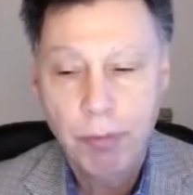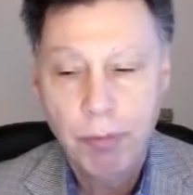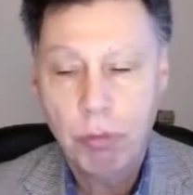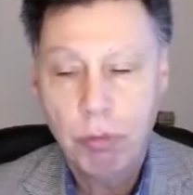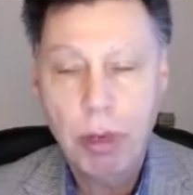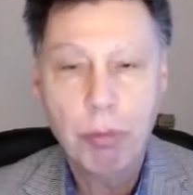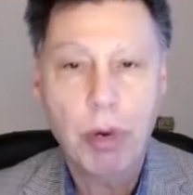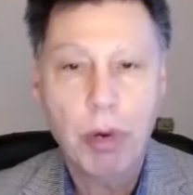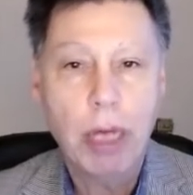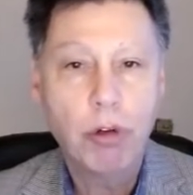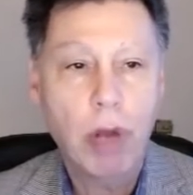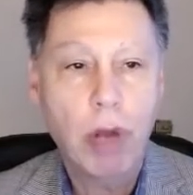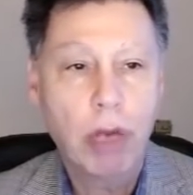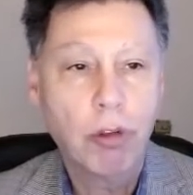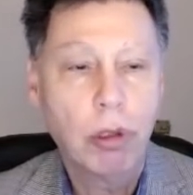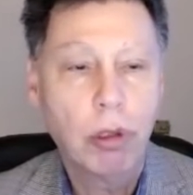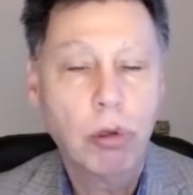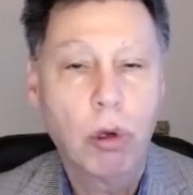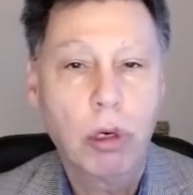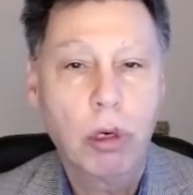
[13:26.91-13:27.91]
Remember,
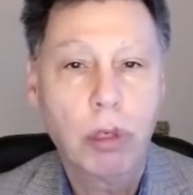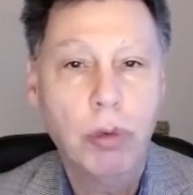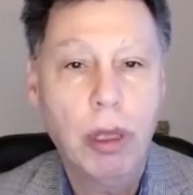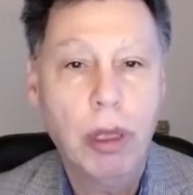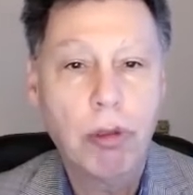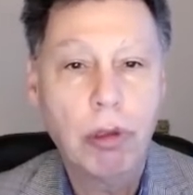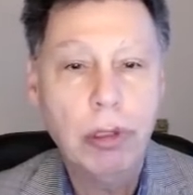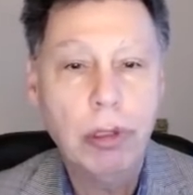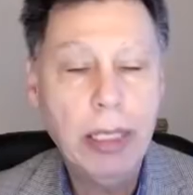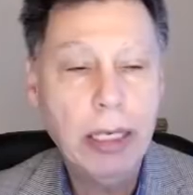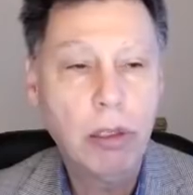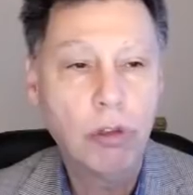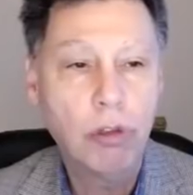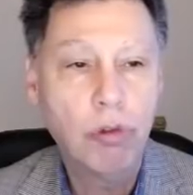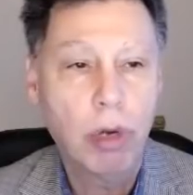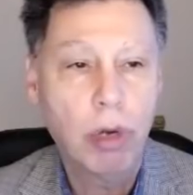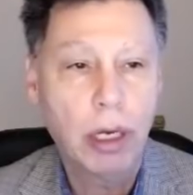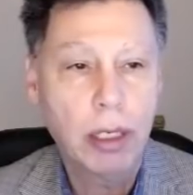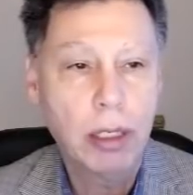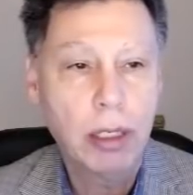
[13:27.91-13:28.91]
hydroxychloroquine is a legal
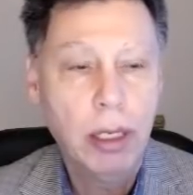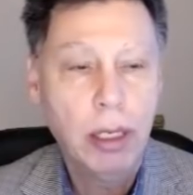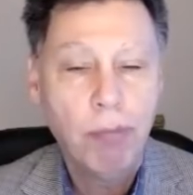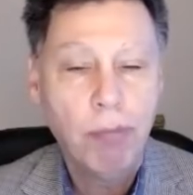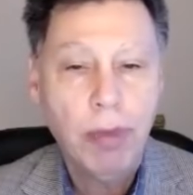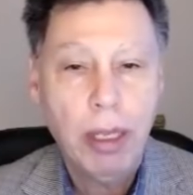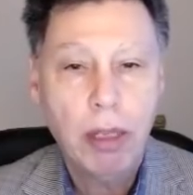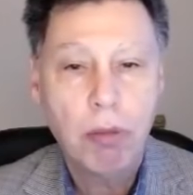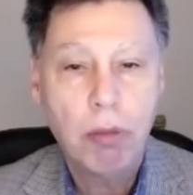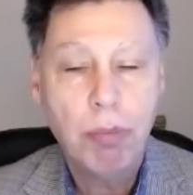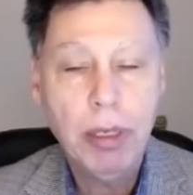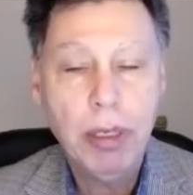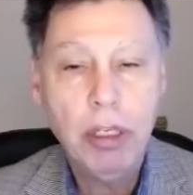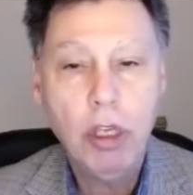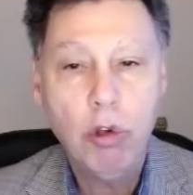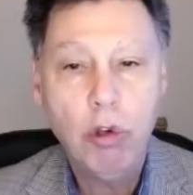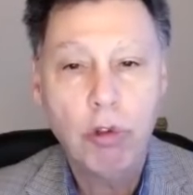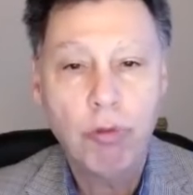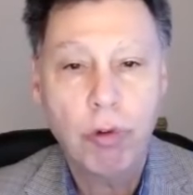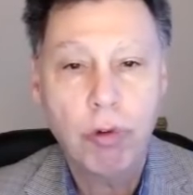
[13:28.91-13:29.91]
drug. It's been
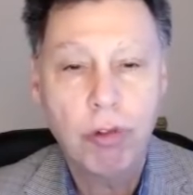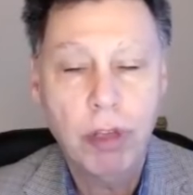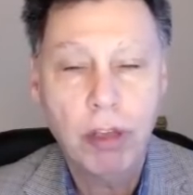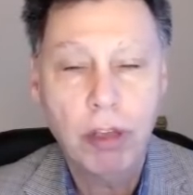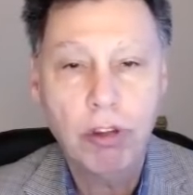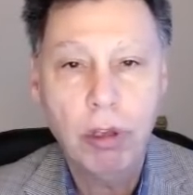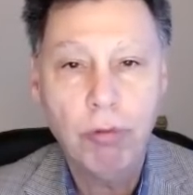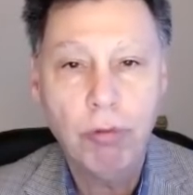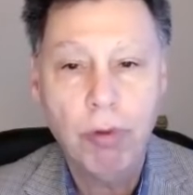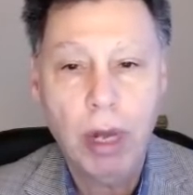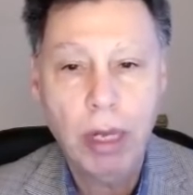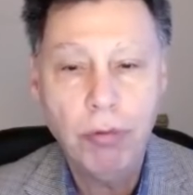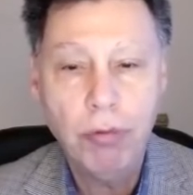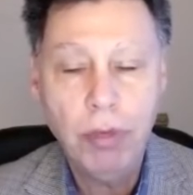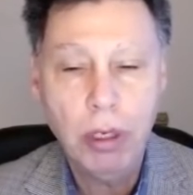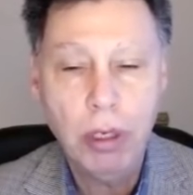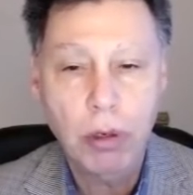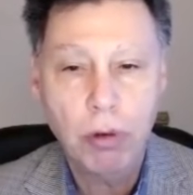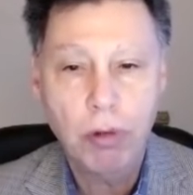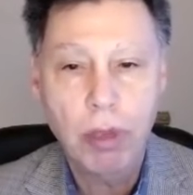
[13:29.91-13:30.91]
used for 65
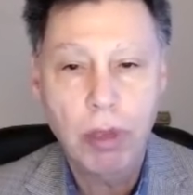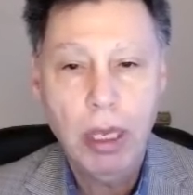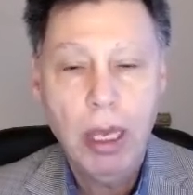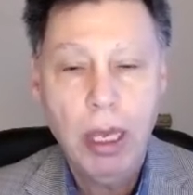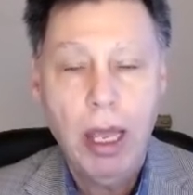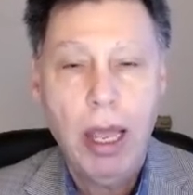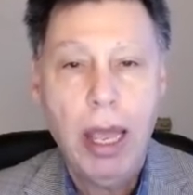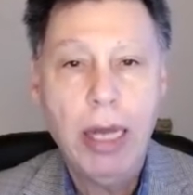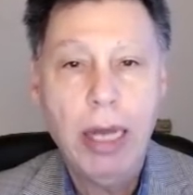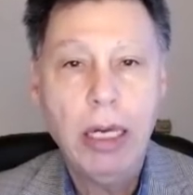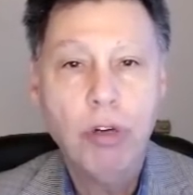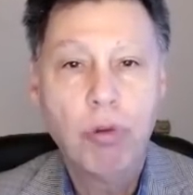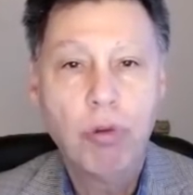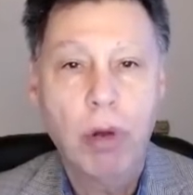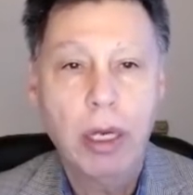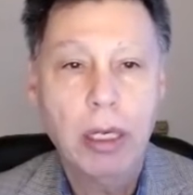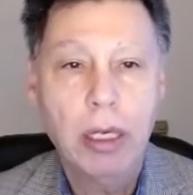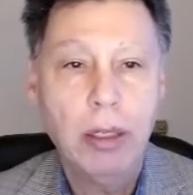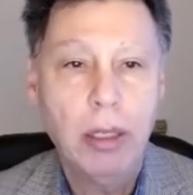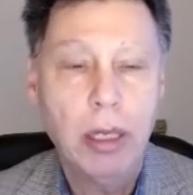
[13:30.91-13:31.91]
years. Any
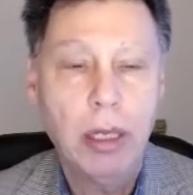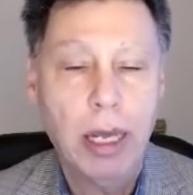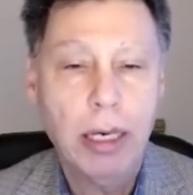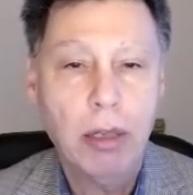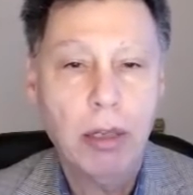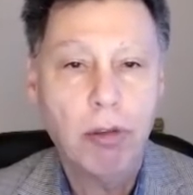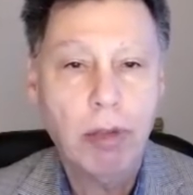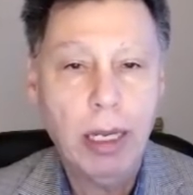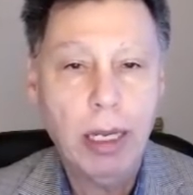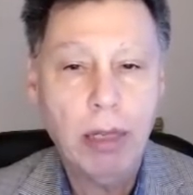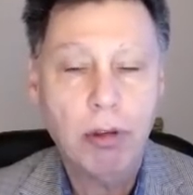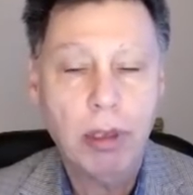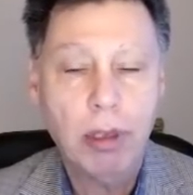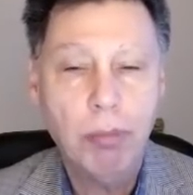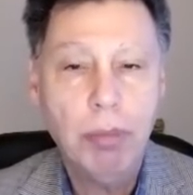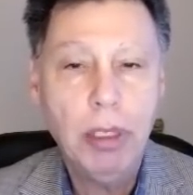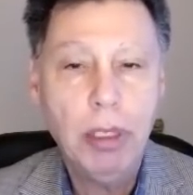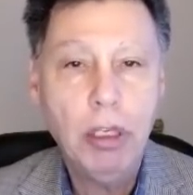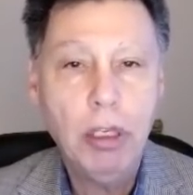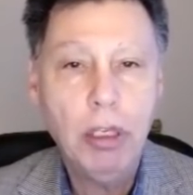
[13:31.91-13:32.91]
drug in the United States
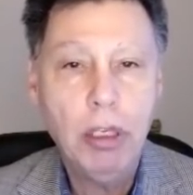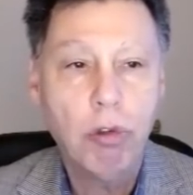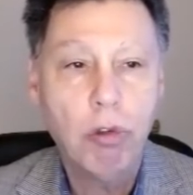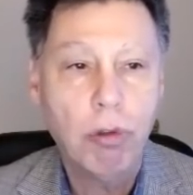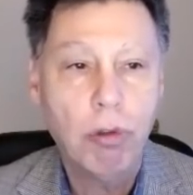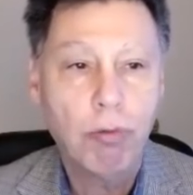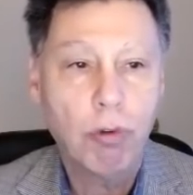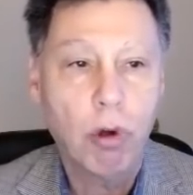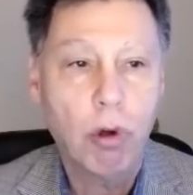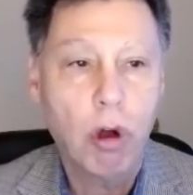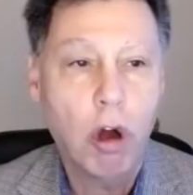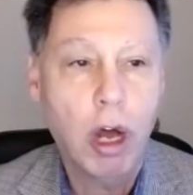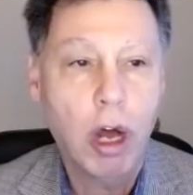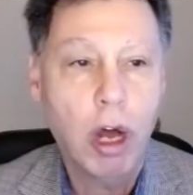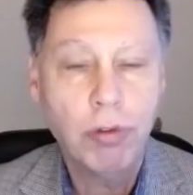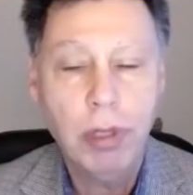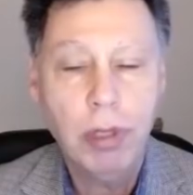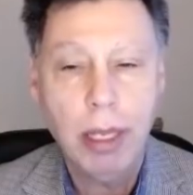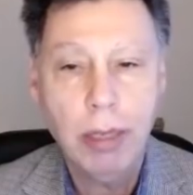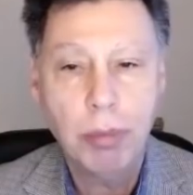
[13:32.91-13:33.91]
can be used for
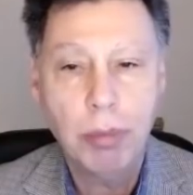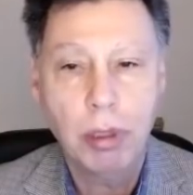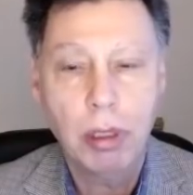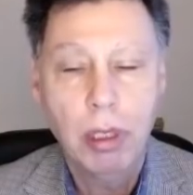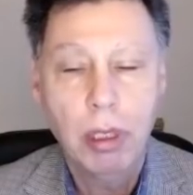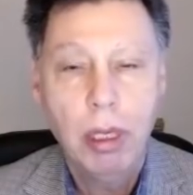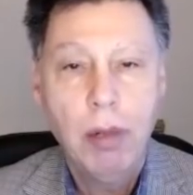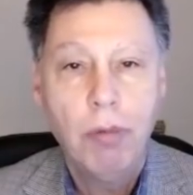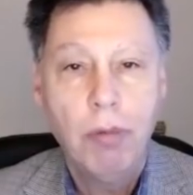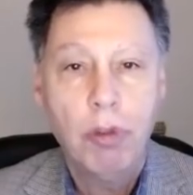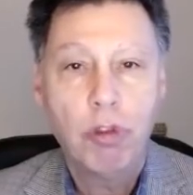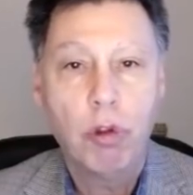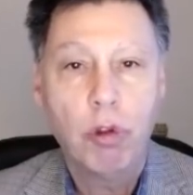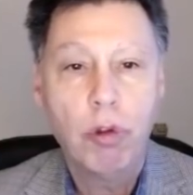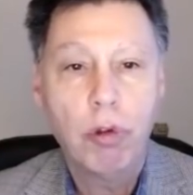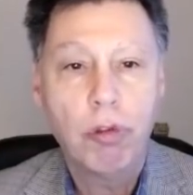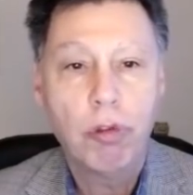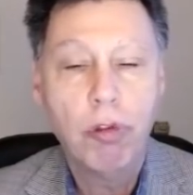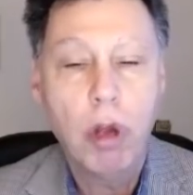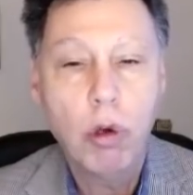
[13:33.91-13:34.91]
off-label, so
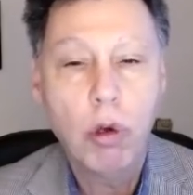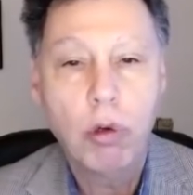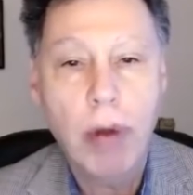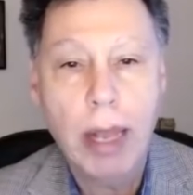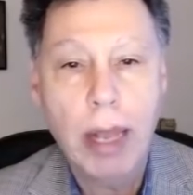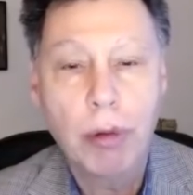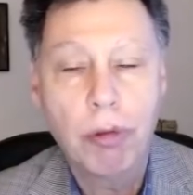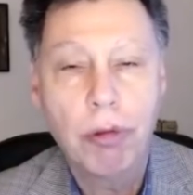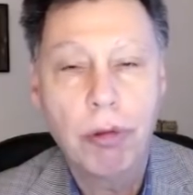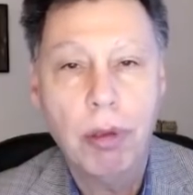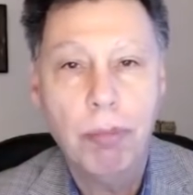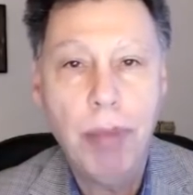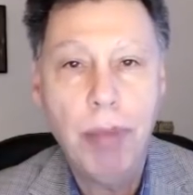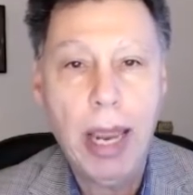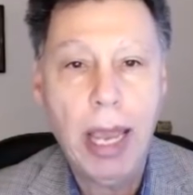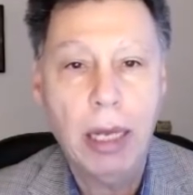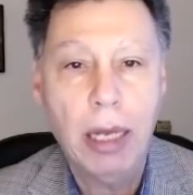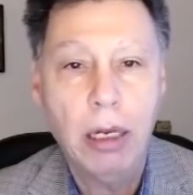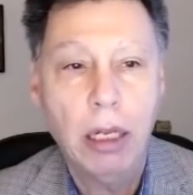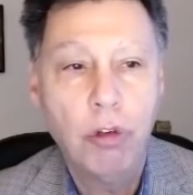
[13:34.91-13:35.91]
there's no grounds to
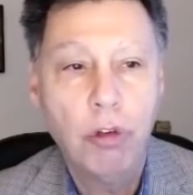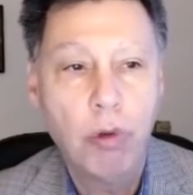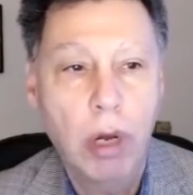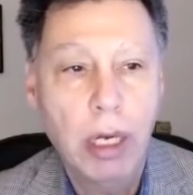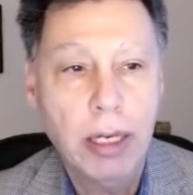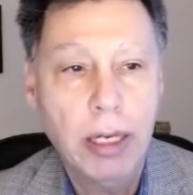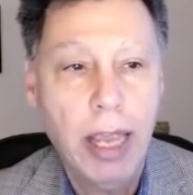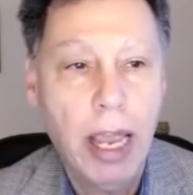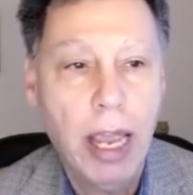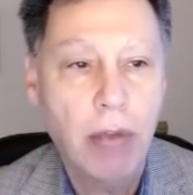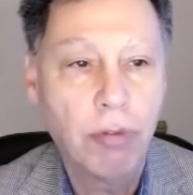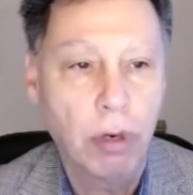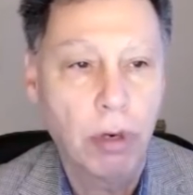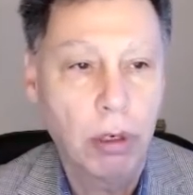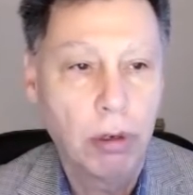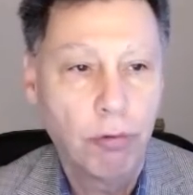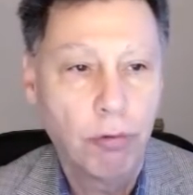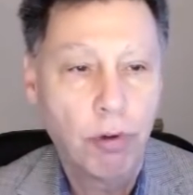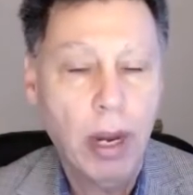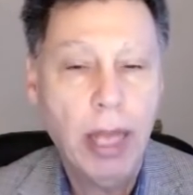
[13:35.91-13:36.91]
ban a drug
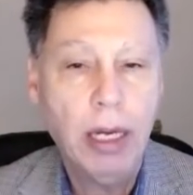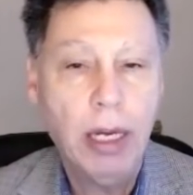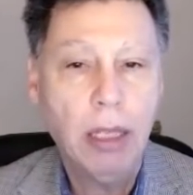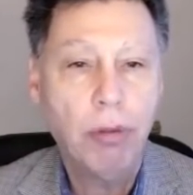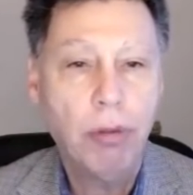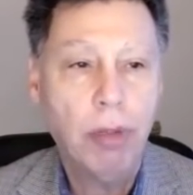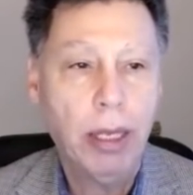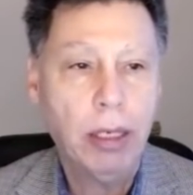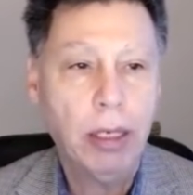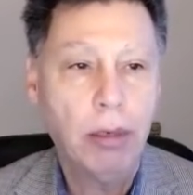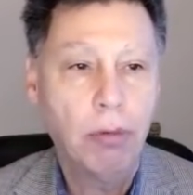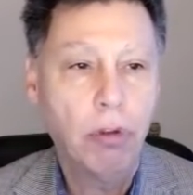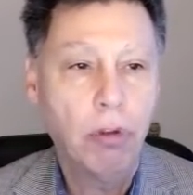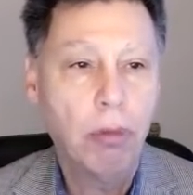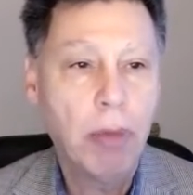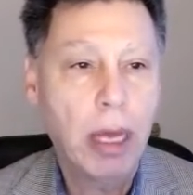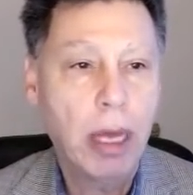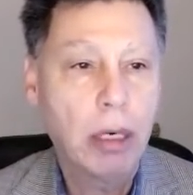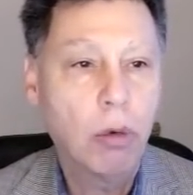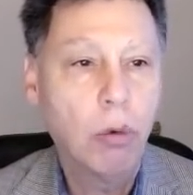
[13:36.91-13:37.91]
ever for anything, no
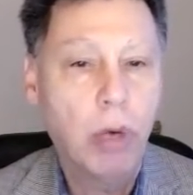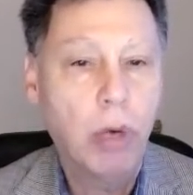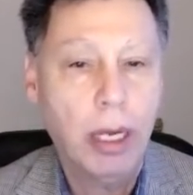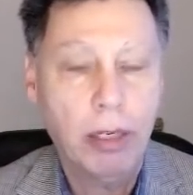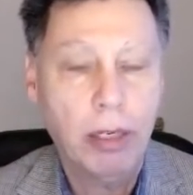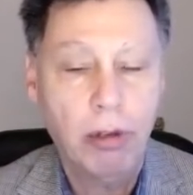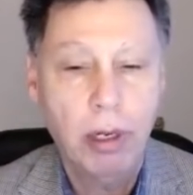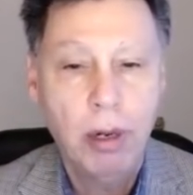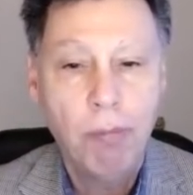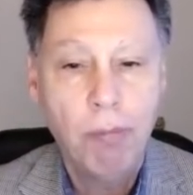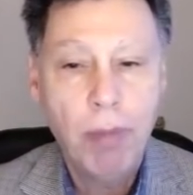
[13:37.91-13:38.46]
matter what.